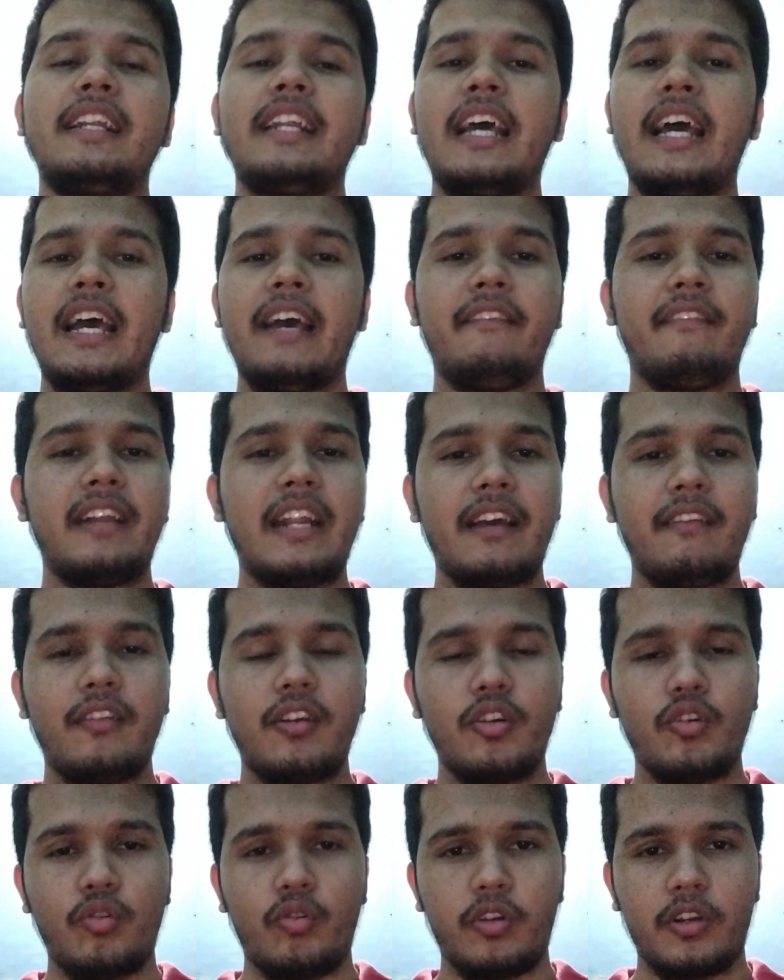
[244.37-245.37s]
have
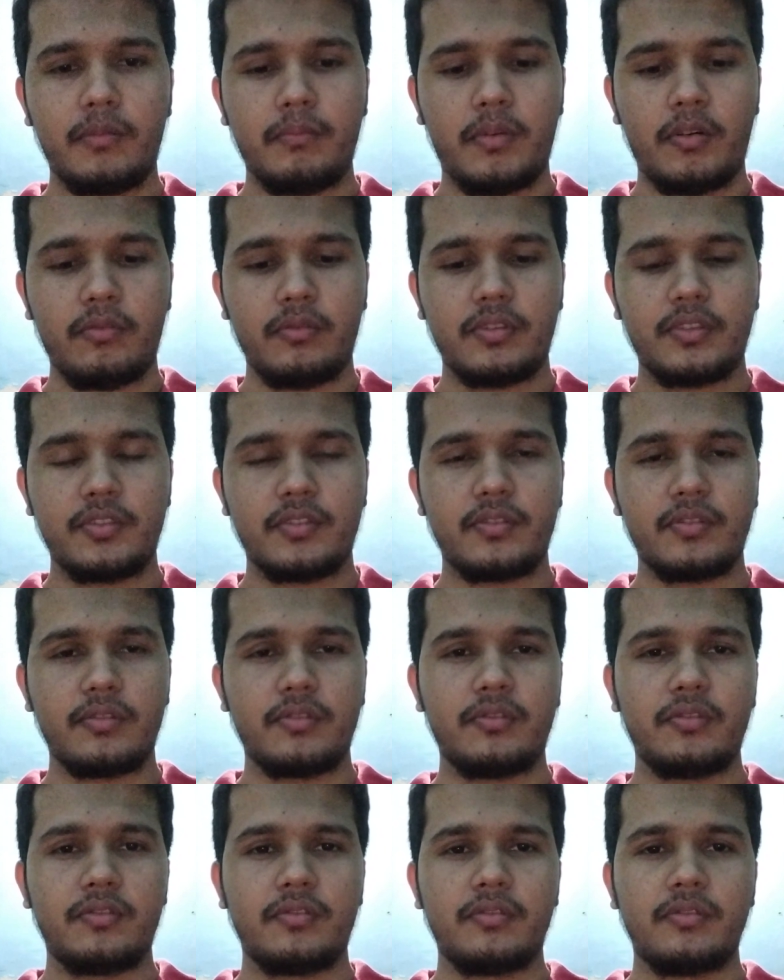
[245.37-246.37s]
never known about.
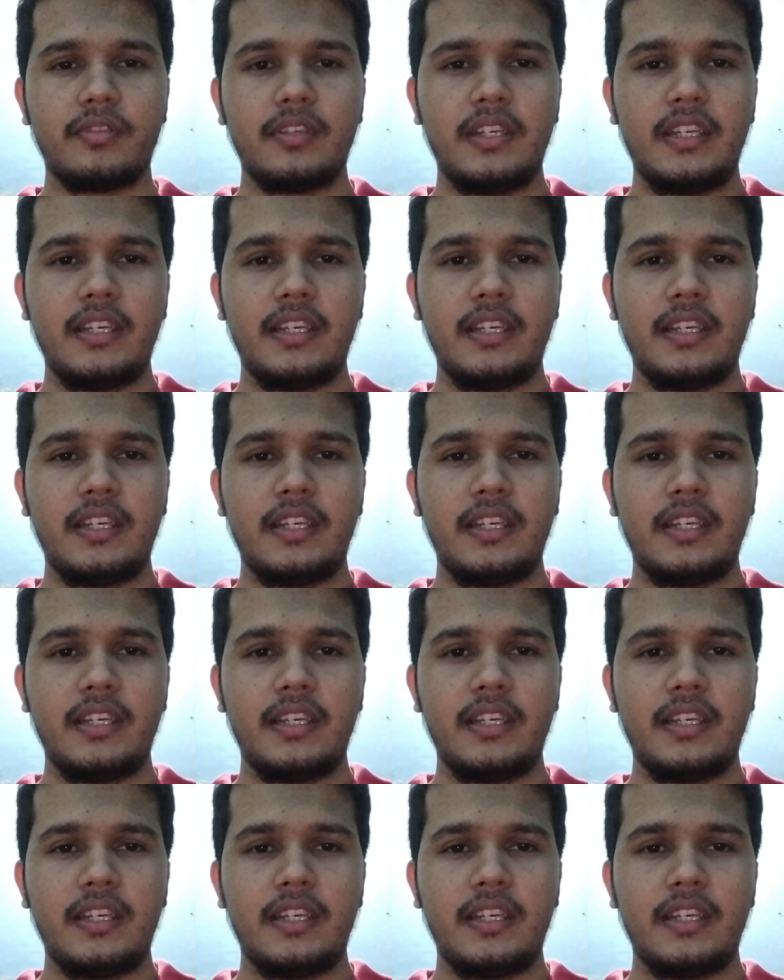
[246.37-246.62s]
So